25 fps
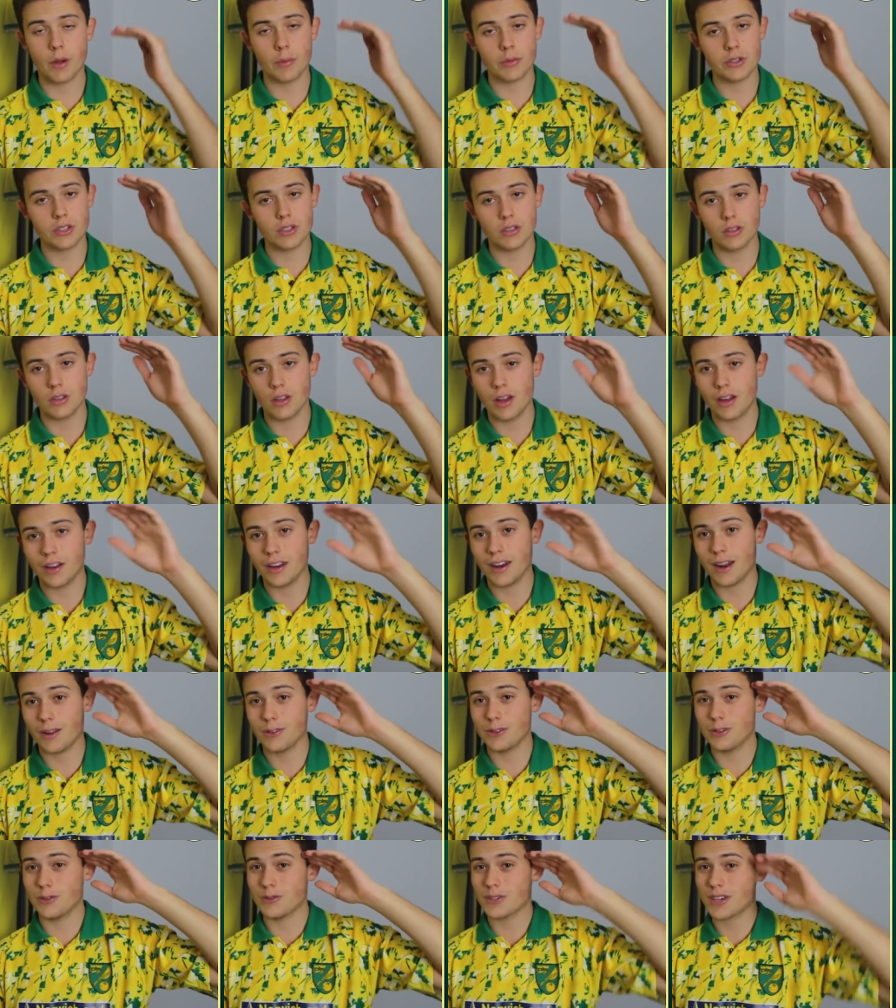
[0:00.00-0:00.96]
I'm still learning
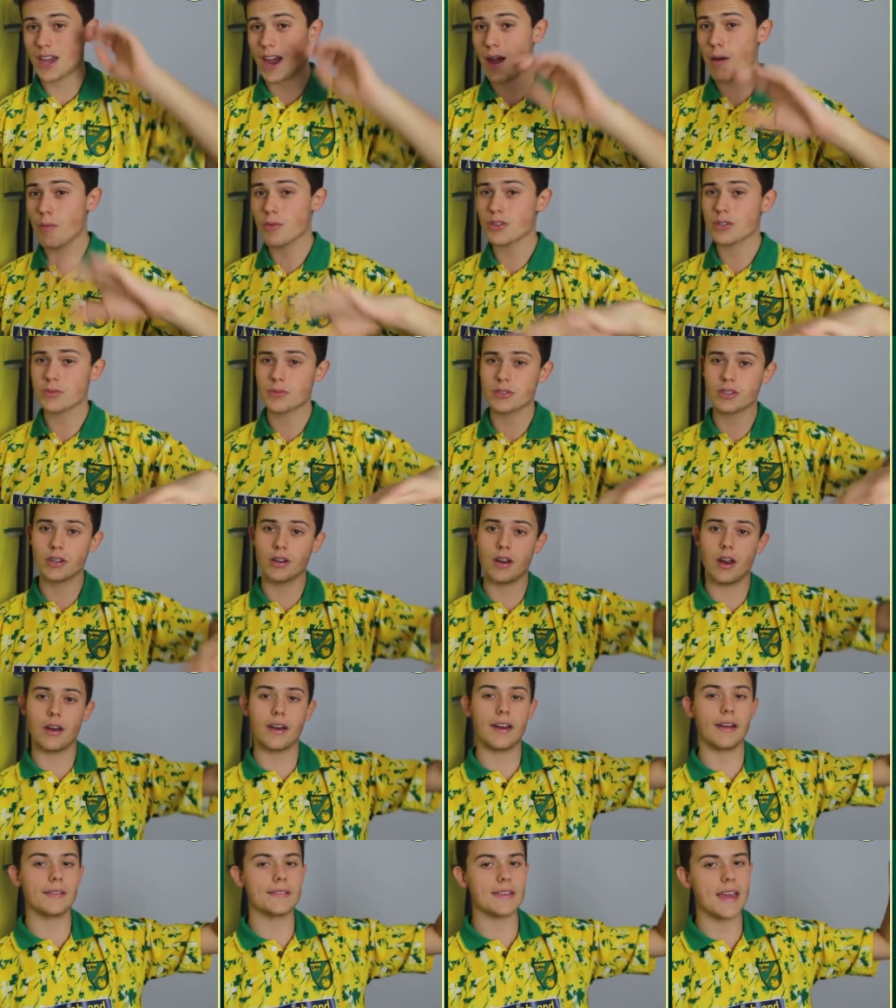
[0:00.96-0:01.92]
how to use cameras, I'm still
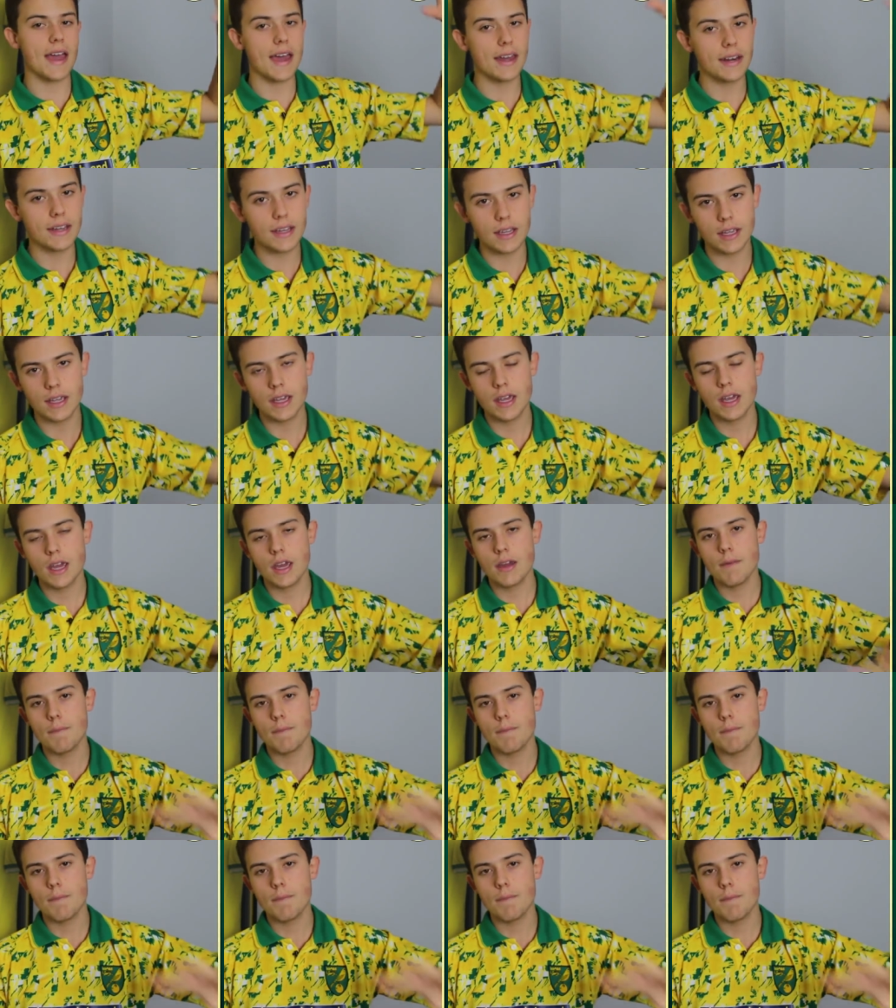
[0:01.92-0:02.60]
learning how to edit,